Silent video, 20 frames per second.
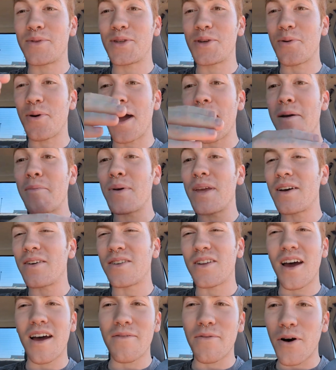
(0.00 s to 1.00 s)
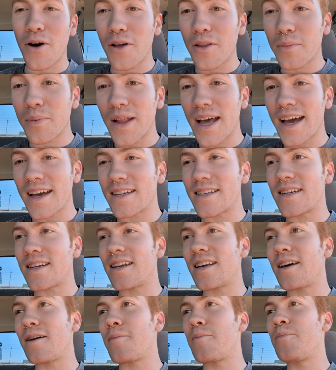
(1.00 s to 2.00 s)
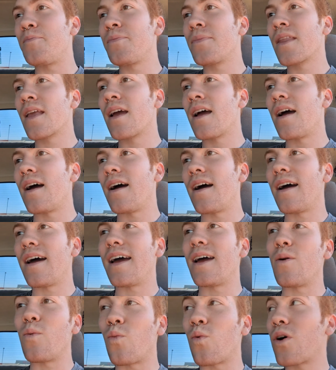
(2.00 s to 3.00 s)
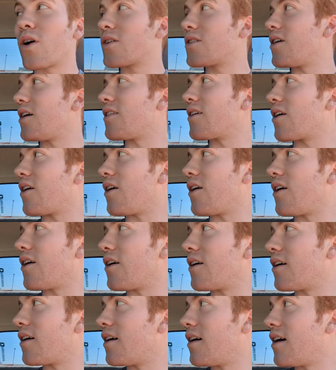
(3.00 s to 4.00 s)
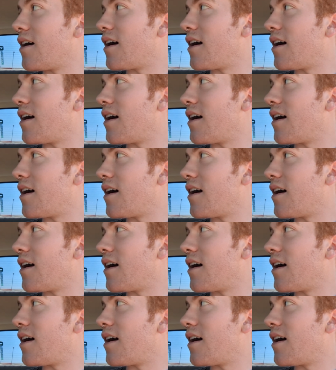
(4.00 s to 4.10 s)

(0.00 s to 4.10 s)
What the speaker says: So I peeled off all the Plasti Dip and worked on the car